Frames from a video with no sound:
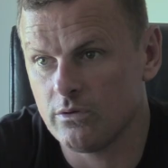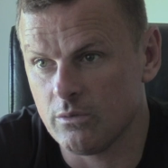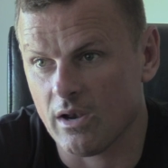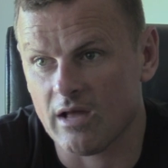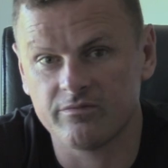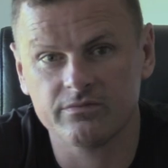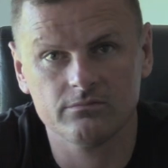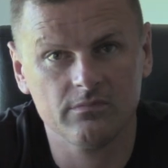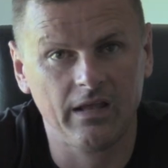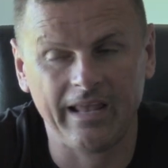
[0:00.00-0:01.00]
and who will have
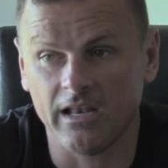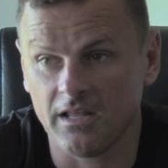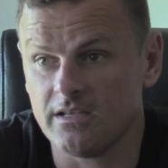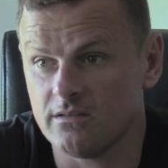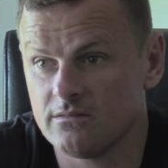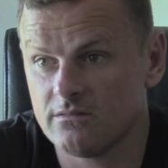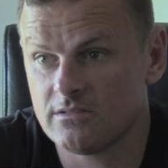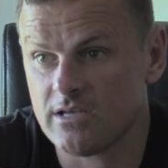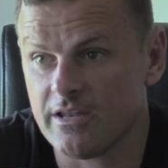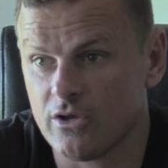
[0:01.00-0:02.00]
elite
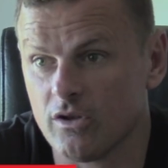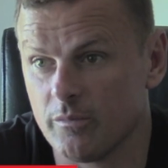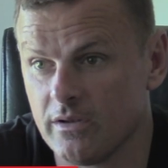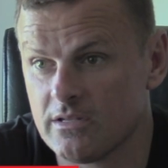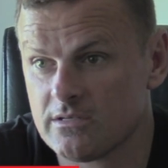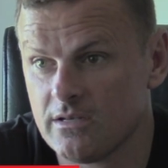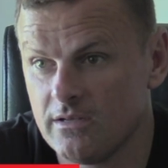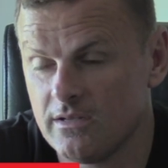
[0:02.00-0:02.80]
technical ability,